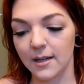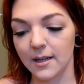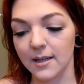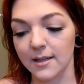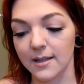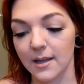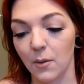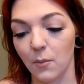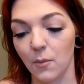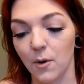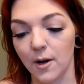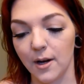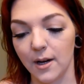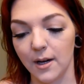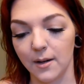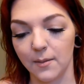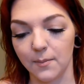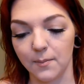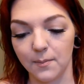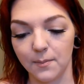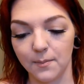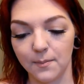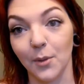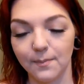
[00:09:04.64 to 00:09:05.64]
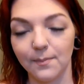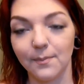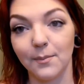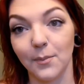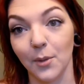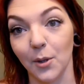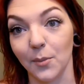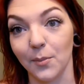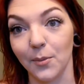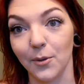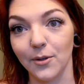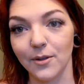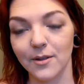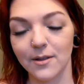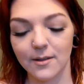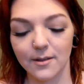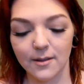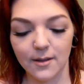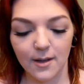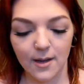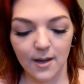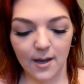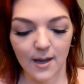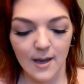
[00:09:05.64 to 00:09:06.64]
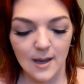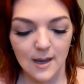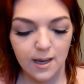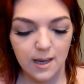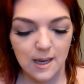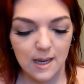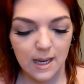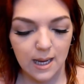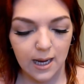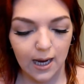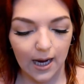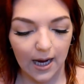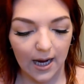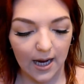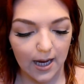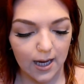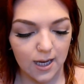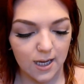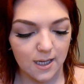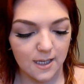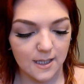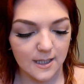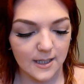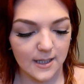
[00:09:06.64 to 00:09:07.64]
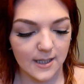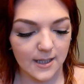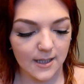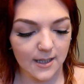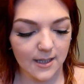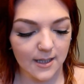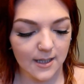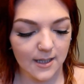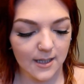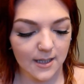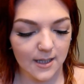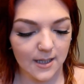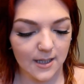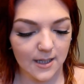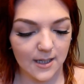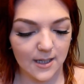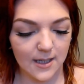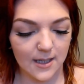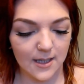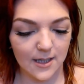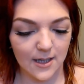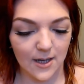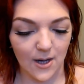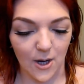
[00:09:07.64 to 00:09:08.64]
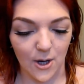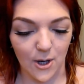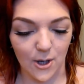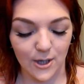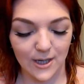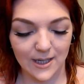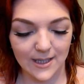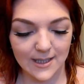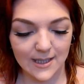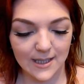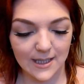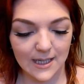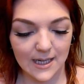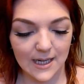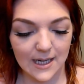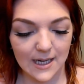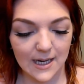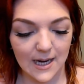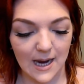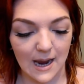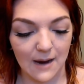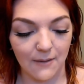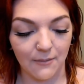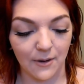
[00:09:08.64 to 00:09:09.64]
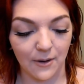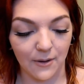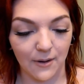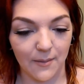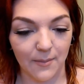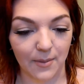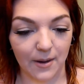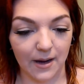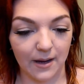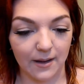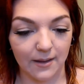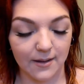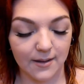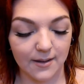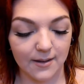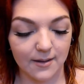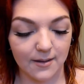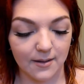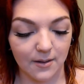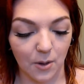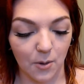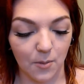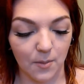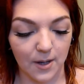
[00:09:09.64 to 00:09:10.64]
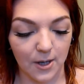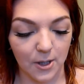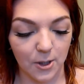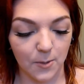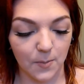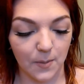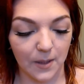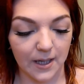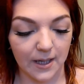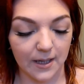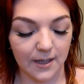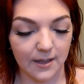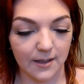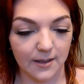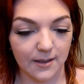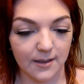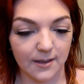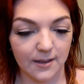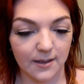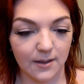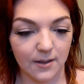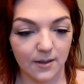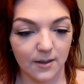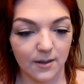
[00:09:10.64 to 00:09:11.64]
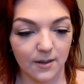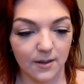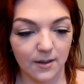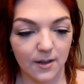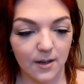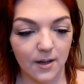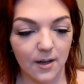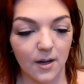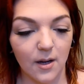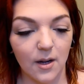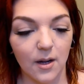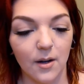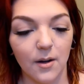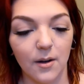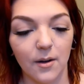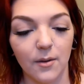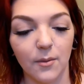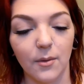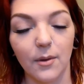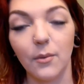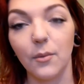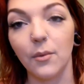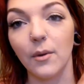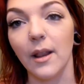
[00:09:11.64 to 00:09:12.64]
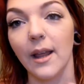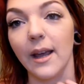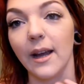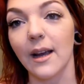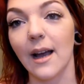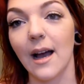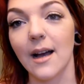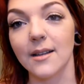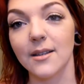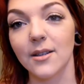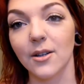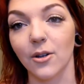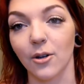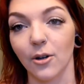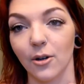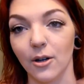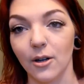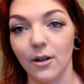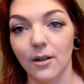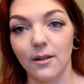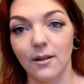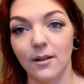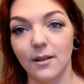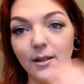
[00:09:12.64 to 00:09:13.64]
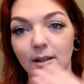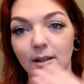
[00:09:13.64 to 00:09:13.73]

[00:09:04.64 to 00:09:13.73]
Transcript: because I wanted purples, and honestly I regret buying this so much because, like, as a girl,